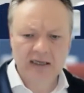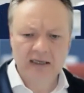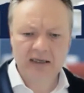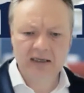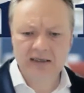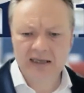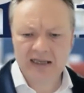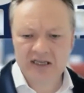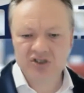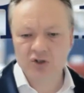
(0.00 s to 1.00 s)

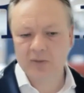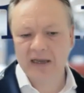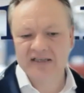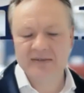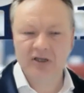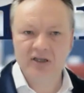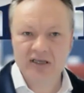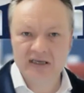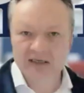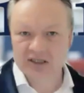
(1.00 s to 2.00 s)
Let's talk about some
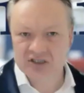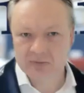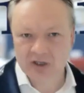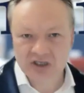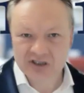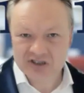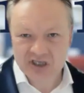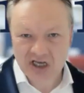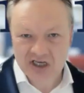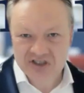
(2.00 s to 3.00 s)
of the
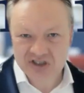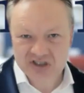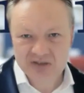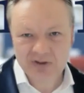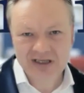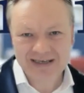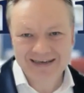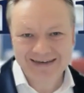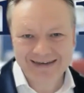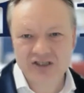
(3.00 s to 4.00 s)
disasters, some of
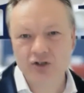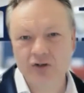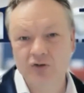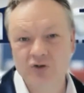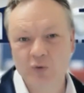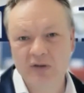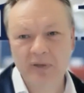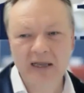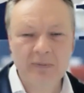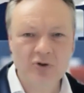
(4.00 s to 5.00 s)
the issues
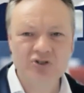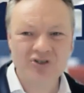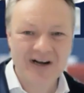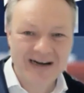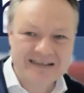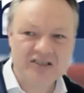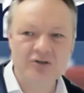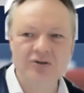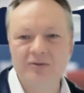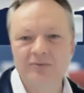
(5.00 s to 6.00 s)
with people trying to
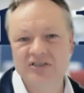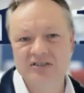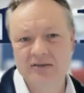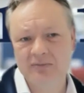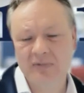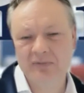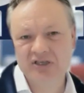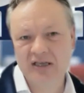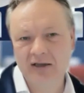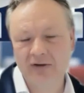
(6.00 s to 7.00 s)
do things
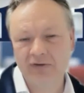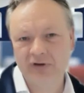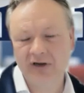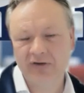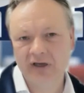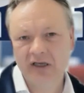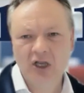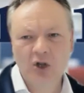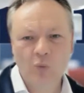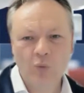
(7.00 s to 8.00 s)
themselves, Fraser.
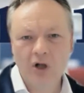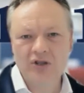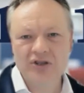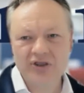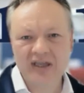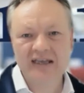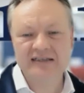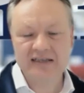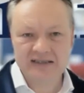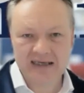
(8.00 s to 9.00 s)
What
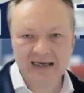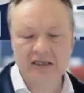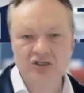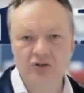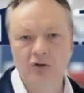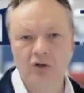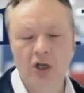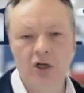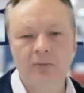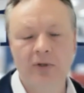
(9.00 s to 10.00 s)
things that's in it all
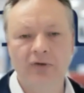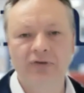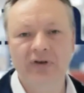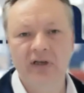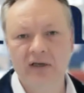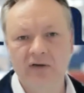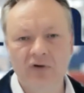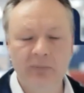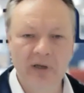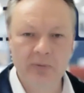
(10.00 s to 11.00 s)
global scene
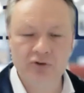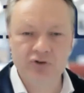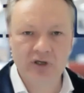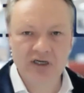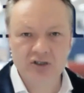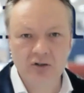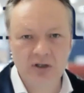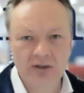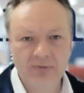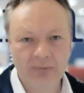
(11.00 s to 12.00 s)
from people trying to
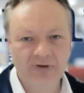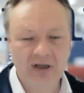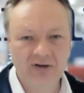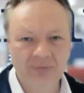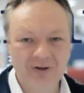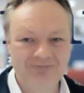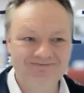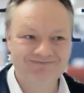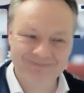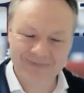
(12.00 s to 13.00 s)
do things themselves,
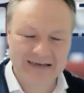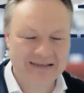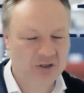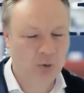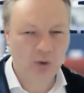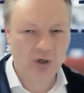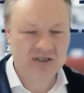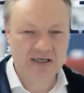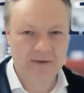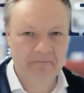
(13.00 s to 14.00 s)
but it's not
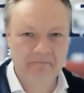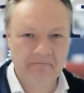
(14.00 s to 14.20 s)
worked out?